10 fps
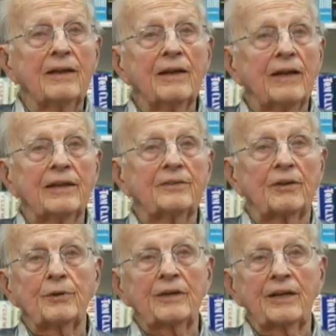And they
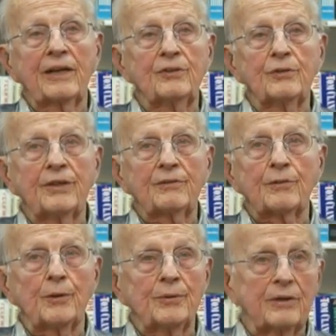said, we can't do anything
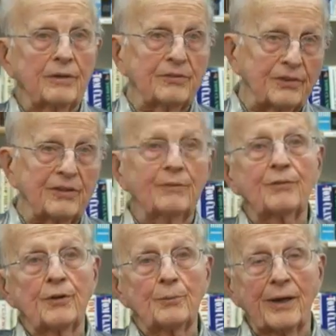for him here, send him
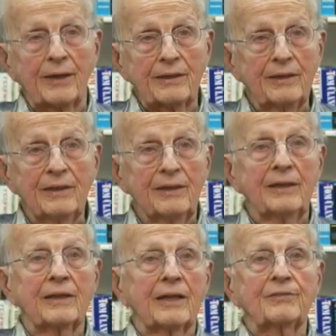further back.
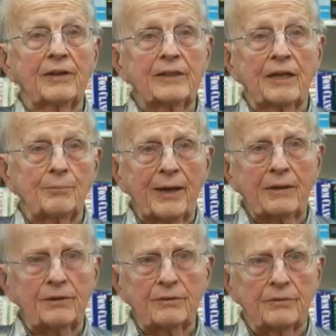And I finally got
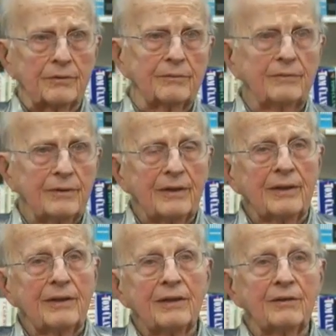back to the
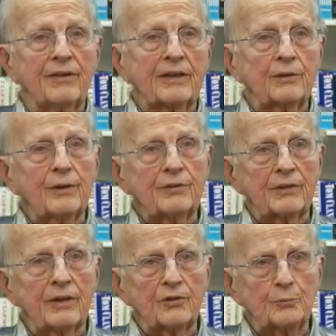
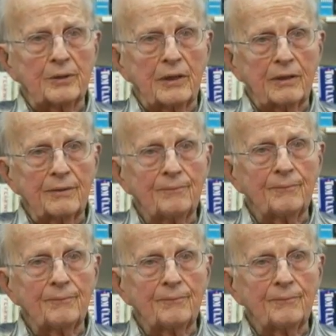evacuation hospital.